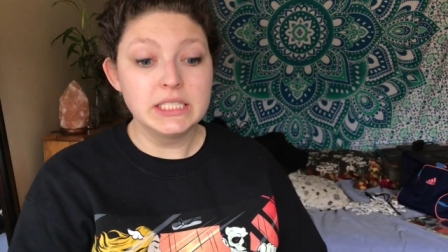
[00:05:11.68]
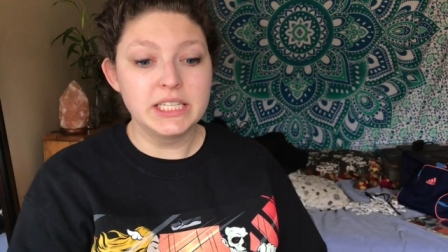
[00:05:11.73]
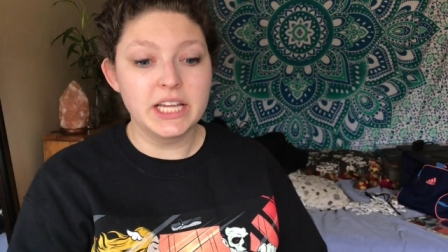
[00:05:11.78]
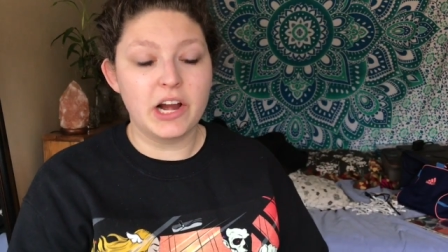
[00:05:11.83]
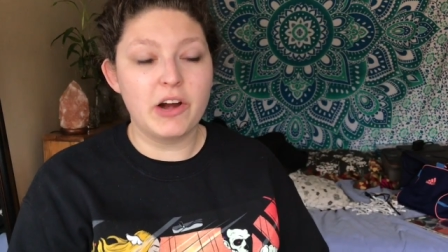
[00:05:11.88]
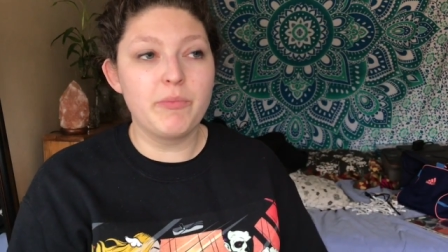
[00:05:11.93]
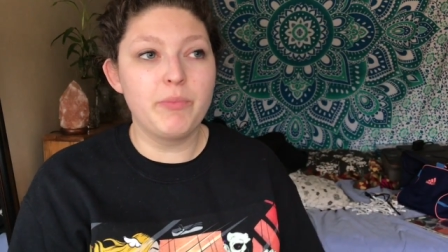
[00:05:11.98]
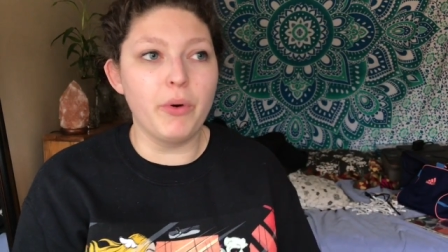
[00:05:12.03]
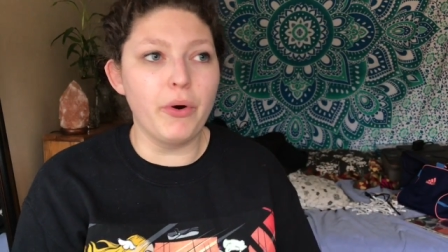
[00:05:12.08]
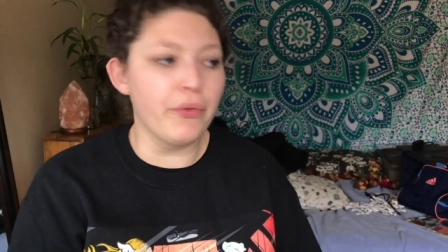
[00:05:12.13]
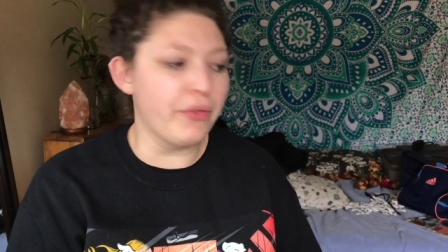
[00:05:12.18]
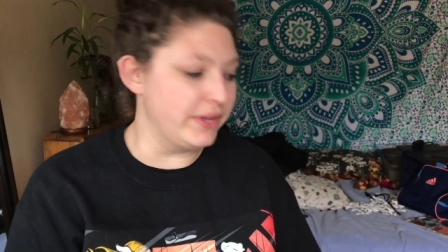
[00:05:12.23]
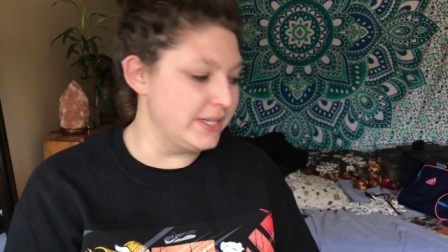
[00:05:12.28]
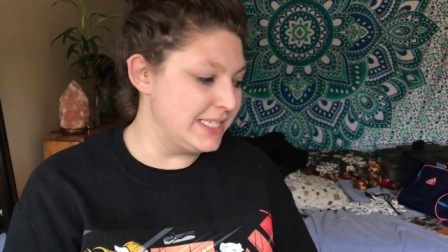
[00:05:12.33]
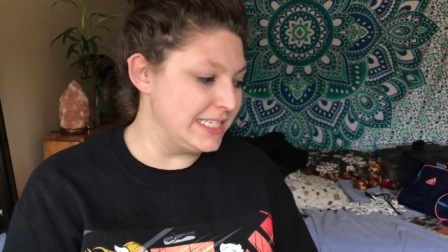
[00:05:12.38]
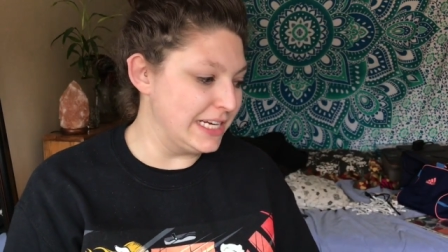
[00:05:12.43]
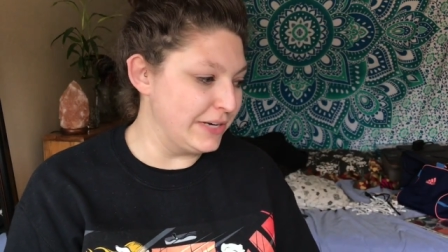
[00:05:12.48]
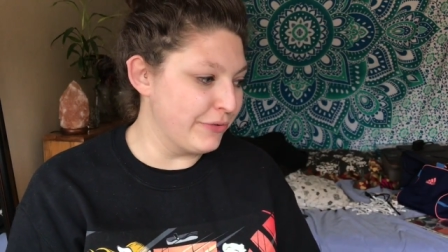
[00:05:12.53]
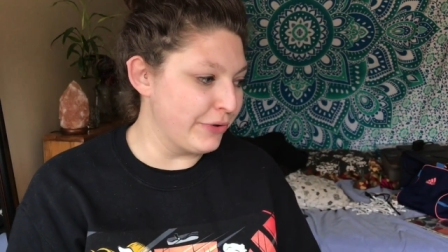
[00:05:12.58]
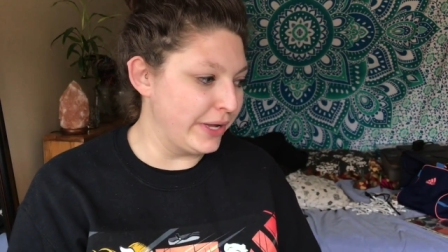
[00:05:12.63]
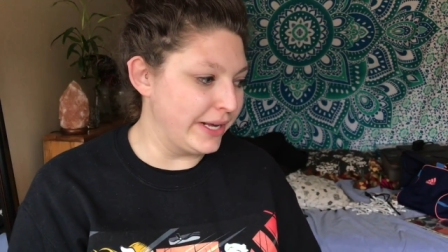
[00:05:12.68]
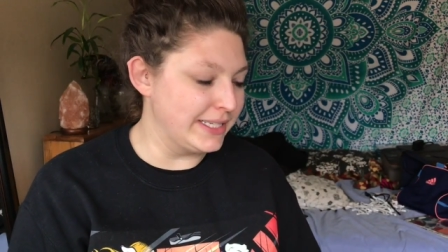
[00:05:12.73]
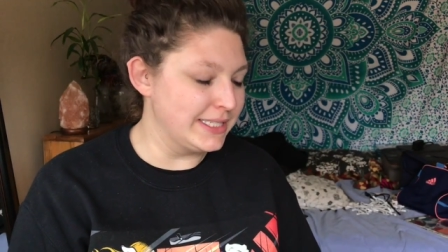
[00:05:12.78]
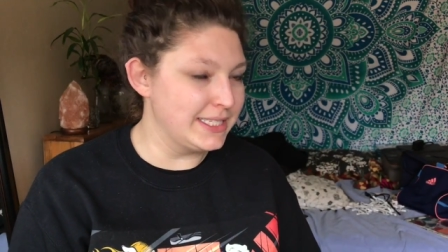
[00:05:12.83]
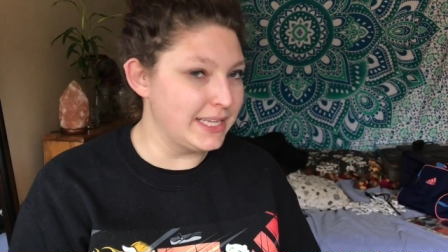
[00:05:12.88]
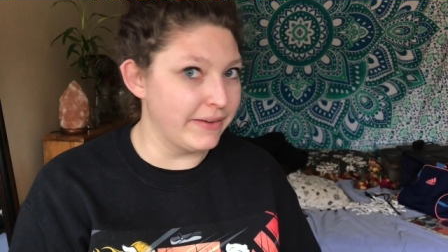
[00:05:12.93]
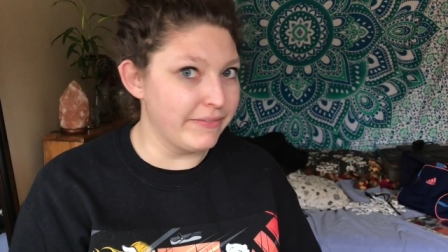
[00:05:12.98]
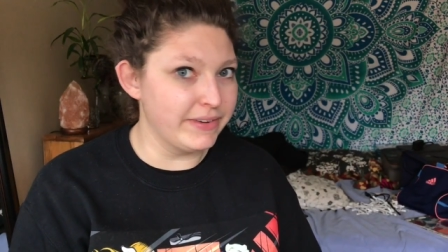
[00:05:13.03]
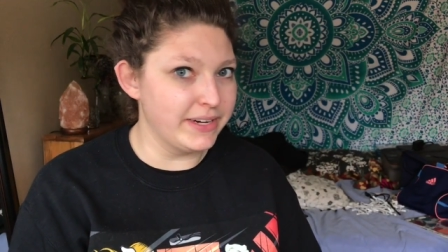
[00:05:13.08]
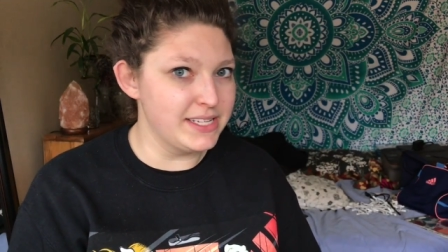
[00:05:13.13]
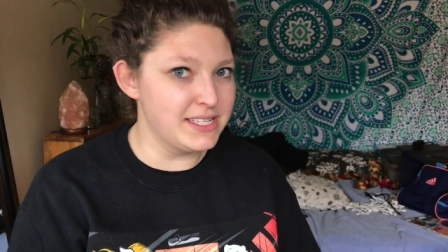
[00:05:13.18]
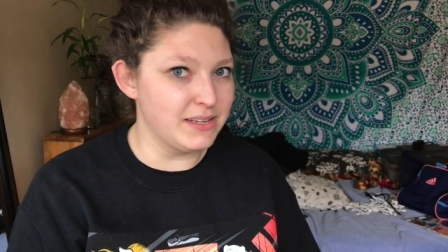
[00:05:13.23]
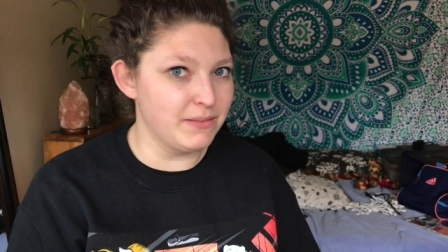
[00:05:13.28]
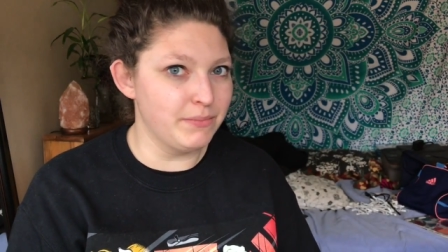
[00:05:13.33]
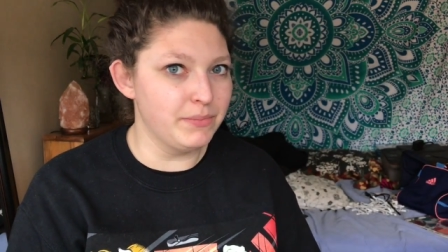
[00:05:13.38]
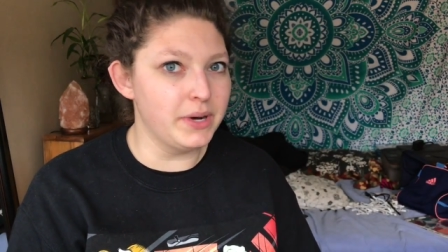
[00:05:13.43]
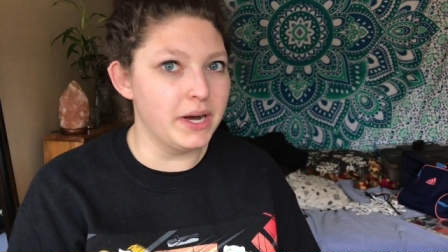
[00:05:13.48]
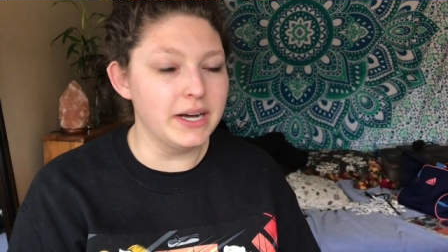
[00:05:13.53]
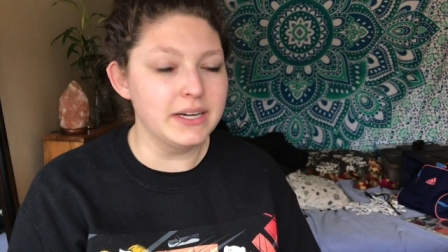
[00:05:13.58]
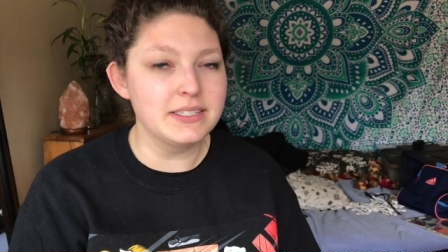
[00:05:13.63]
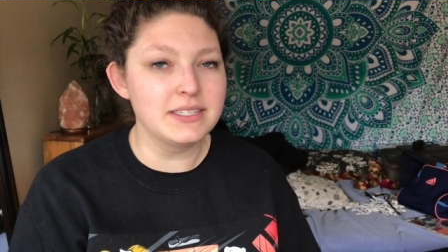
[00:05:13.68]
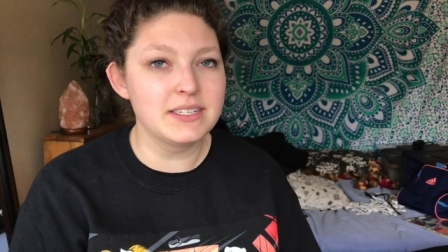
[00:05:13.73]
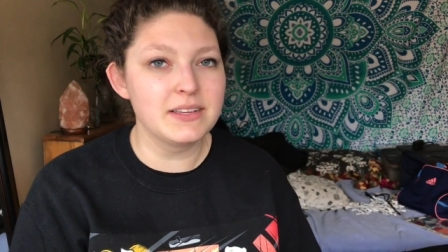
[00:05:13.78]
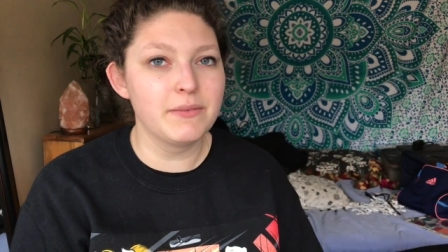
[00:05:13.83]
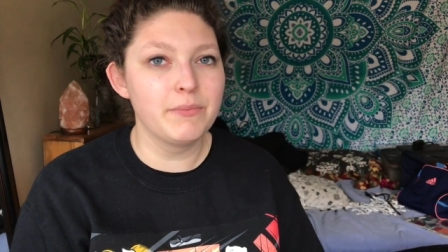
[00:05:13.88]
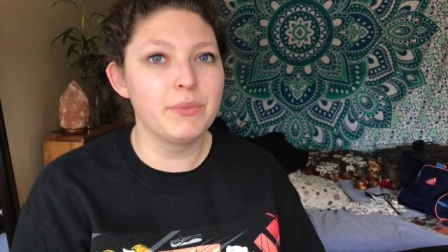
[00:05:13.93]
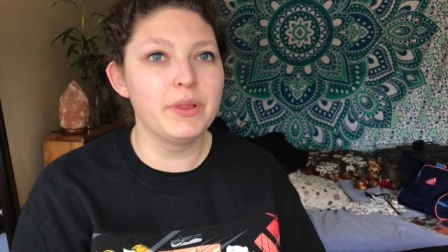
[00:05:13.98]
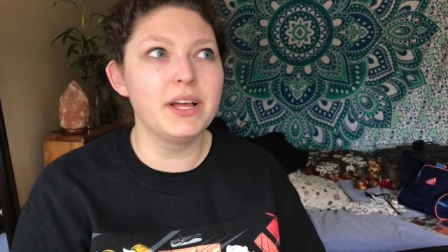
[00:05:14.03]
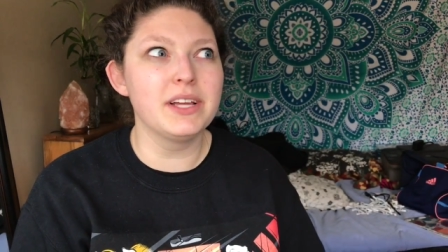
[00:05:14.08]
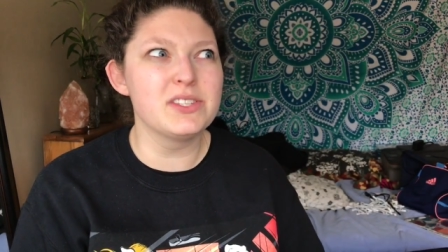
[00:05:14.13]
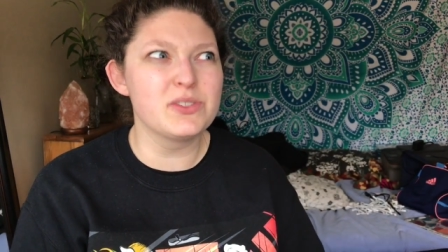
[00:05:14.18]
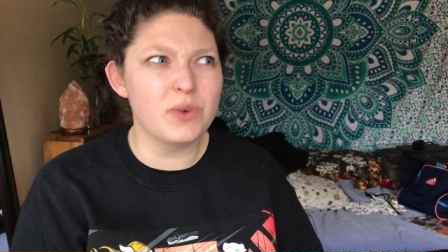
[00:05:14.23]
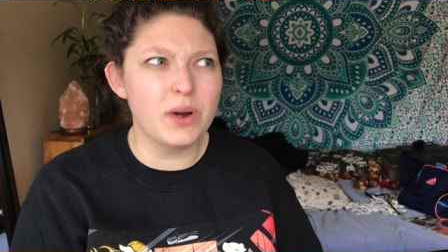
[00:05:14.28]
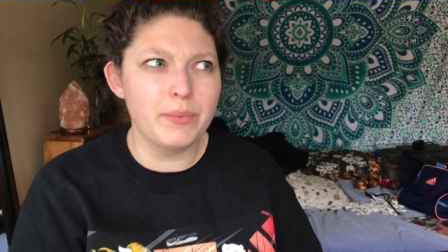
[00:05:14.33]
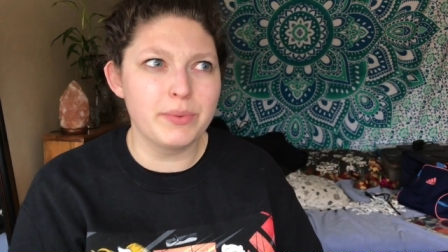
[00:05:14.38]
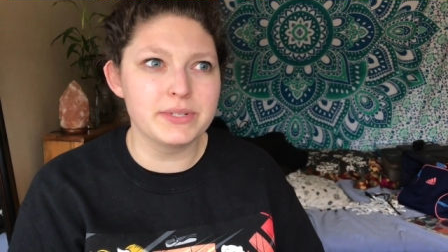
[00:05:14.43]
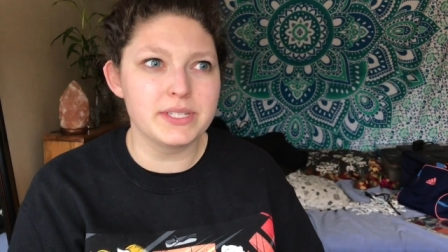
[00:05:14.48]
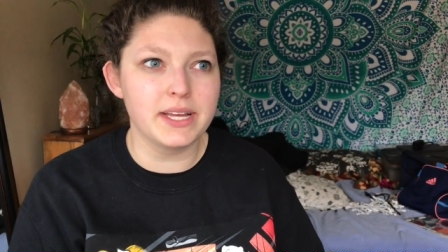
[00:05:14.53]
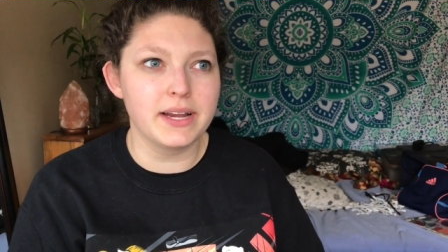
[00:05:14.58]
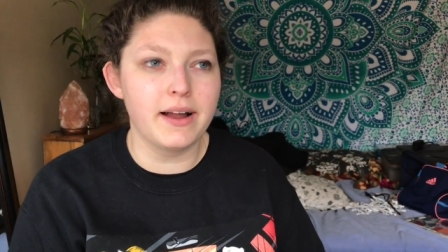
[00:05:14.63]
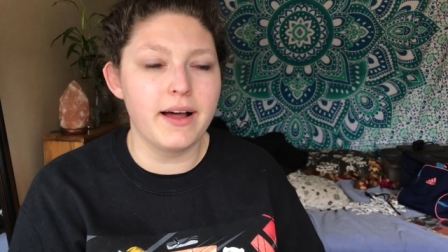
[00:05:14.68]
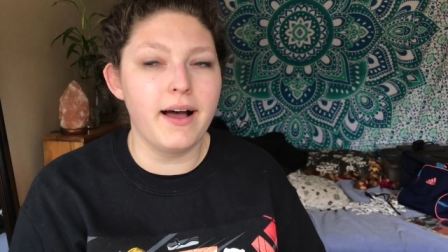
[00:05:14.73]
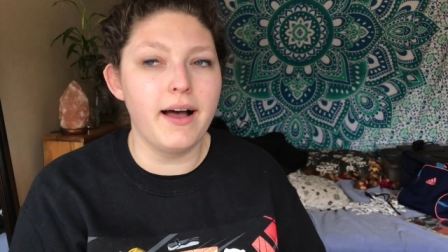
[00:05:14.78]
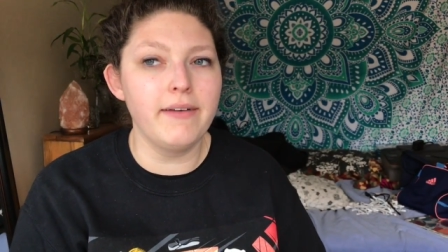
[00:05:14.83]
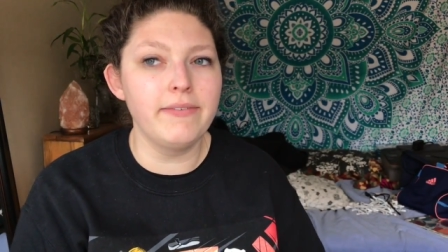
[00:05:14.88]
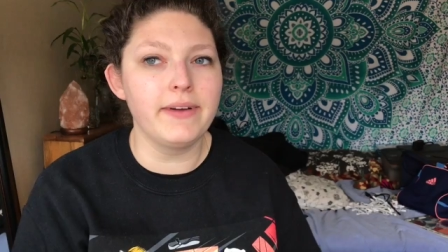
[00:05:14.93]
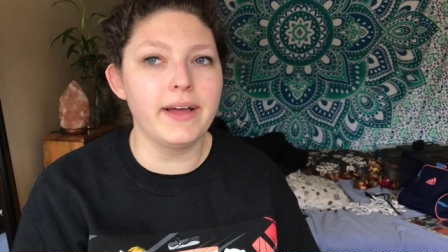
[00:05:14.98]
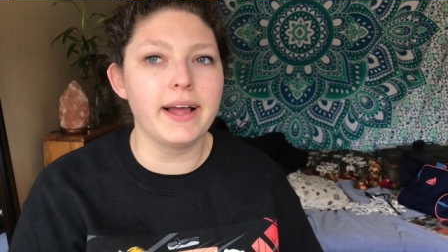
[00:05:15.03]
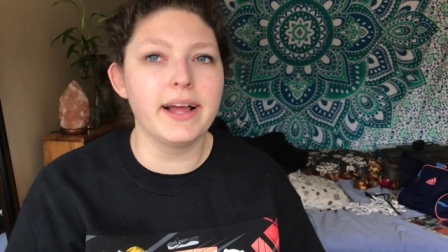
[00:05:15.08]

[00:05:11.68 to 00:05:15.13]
they were both on sale for like 70 some bucks plus 20% off.